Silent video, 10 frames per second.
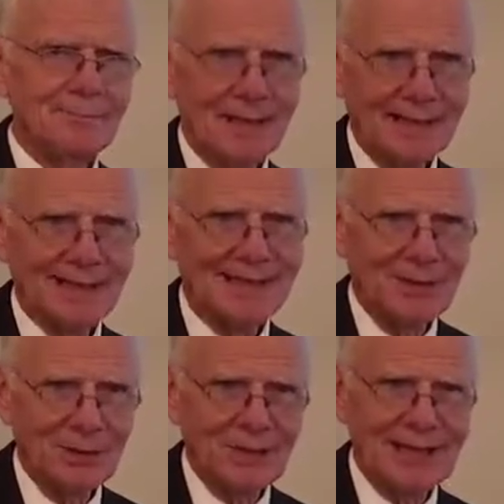must
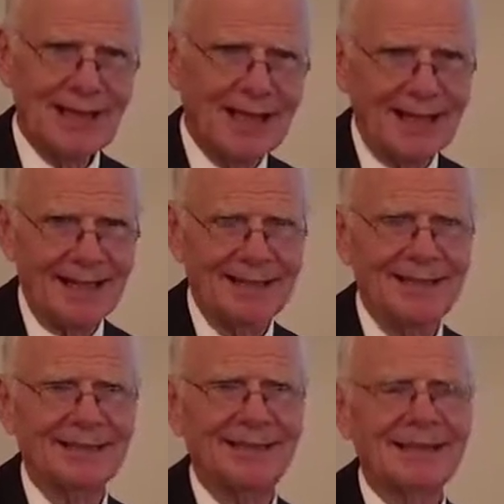do again
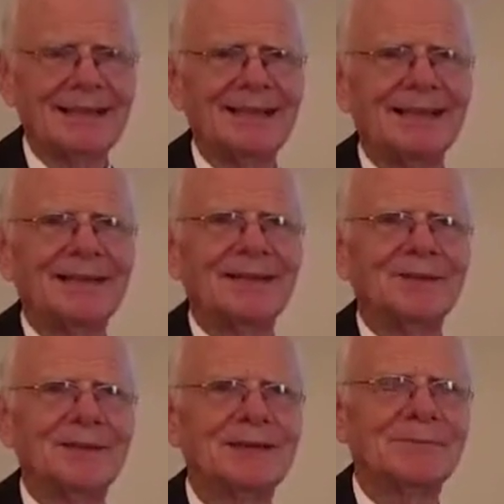
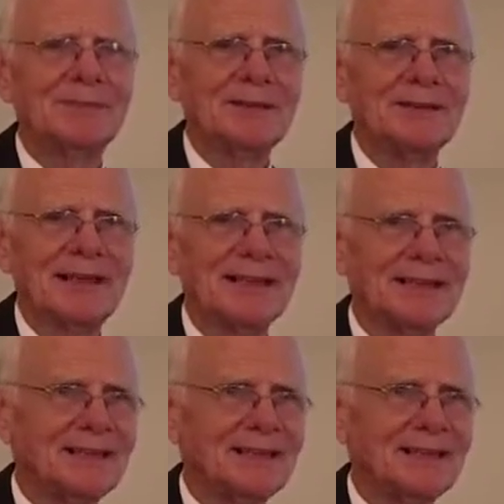what the Millerites